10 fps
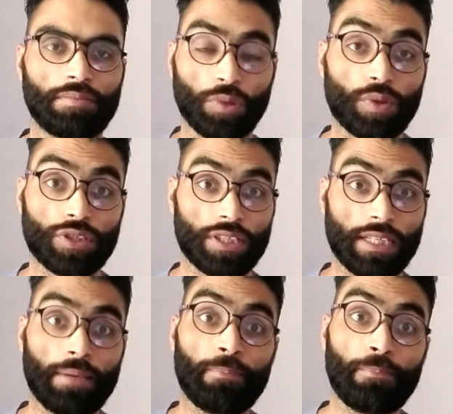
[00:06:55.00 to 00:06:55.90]
because it
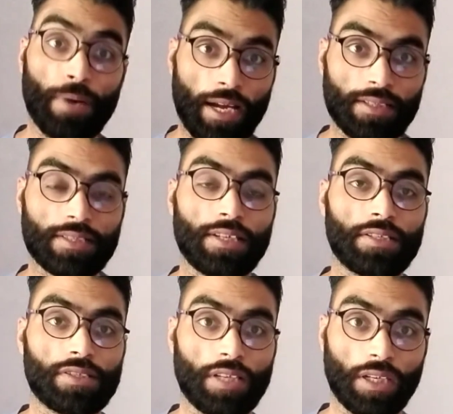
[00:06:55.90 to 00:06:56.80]
impacts
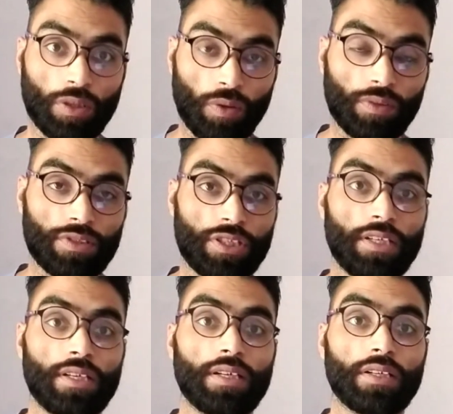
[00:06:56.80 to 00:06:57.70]
his
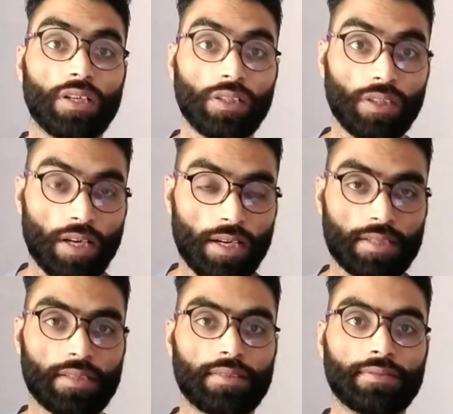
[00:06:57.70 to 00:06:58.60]
psychology a
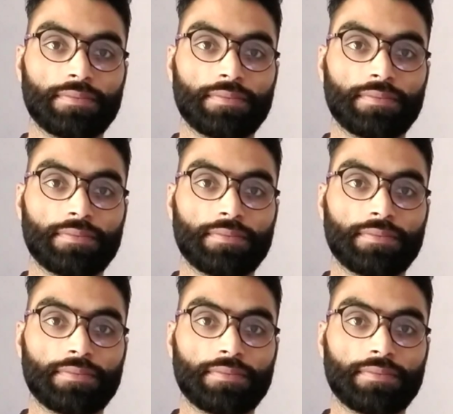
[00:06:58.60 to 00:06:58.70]
lot.